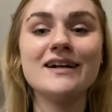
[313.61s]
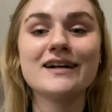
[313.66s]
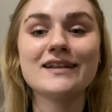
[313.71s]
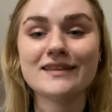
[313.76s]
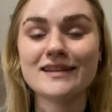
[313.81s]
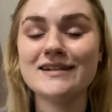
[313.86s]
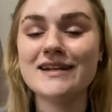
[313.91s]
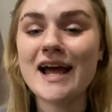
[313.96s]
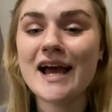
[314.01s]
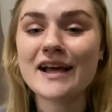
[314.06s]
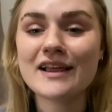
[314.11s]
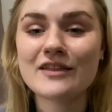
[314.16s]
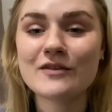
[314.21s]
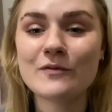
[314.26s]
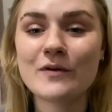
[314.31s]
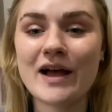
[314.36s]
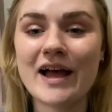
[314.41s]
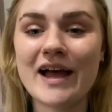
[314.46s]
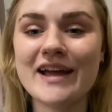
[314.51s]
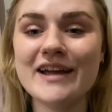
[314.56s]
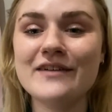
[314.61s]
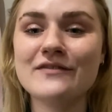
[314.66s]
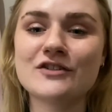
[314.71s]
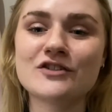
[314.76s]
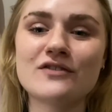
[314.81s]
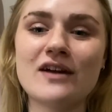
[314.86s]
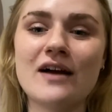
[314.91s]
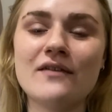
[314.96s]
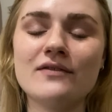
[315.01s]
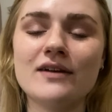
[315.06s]
The next way of
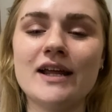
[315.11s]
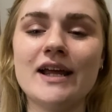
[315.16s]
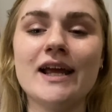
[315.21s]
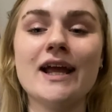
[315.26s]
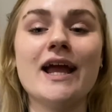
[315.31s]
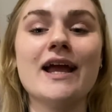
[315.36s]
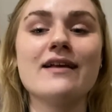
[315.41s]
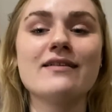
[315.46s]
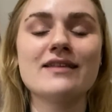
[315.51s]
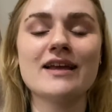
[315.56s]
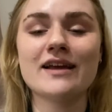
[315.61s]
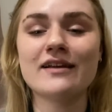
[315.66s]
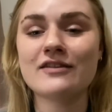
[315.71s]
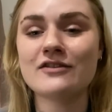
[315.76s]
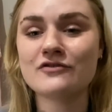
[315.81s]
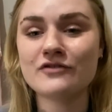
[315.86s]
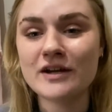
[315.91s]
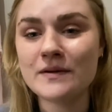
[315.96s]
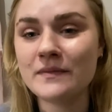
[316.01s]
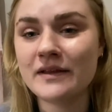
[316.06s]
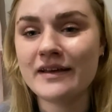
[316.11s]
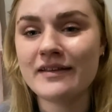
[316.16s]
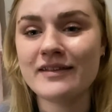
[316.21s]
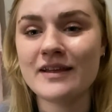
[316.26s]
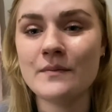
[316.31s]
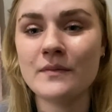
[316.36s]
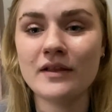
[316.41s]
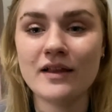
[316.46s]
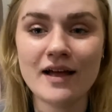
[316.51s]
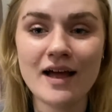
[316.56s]
travelling is extremely
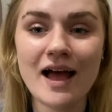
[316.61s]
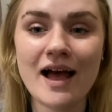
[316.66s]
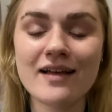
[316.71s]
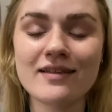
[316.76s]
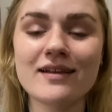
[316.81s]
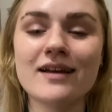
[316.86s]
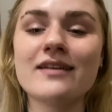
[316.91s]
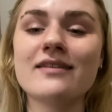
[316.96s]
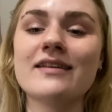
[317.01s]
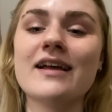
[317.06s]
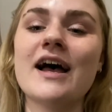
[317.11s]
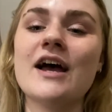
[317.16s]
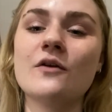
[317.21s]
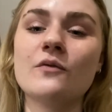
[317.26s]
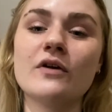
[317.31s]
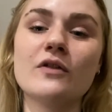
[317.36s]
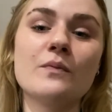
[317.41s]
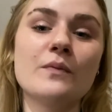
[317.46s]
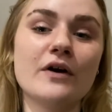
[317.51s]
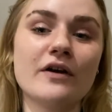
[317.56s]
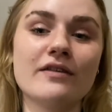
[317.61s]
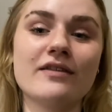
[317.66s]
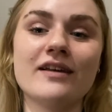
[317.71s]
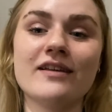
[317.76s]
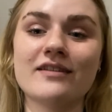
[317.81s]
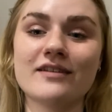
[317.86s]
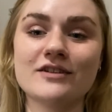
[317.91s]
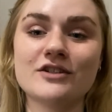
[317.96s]
similar, as I said, with buses and